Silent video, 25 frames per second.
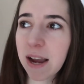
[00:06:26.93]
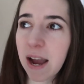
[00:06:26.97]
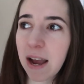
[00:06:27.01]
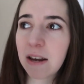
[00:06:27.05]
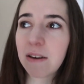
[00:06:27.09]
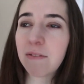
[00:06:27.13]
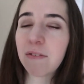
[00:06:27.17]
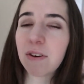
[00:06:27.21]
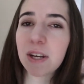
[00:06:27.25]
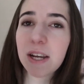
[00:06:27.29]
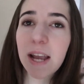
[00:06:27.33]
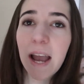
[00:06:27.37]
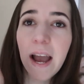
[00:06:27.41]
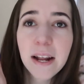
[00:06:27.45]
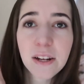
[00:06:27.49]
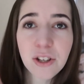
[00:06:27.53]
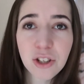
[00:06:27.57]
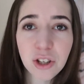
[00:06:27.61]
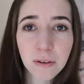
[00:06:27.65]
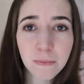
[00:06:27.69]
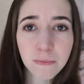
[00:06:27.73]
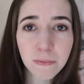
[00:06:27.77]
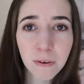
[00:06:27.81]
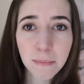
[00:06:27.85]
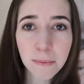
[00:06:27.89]
kind of a
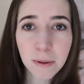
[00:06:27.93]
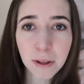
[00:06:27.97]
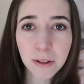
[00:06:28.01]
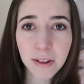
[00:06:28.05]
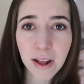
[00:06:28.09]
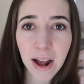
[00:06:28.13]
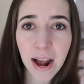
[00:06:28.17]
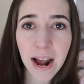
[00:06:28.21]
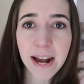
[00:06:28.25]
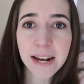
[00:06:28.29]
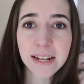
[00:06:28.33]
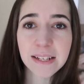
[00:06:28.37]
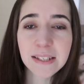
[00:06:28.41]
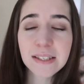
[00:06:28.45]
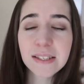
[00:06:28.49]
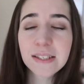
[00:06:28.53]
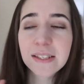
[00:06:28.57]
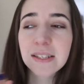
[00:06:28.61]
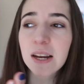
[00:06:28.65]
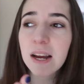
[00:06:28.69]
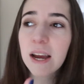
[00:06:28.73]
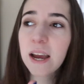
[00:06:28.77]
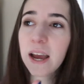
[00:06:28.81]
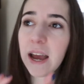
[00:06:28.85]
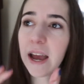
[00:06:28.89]
catch up from the
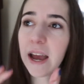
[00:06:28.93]
last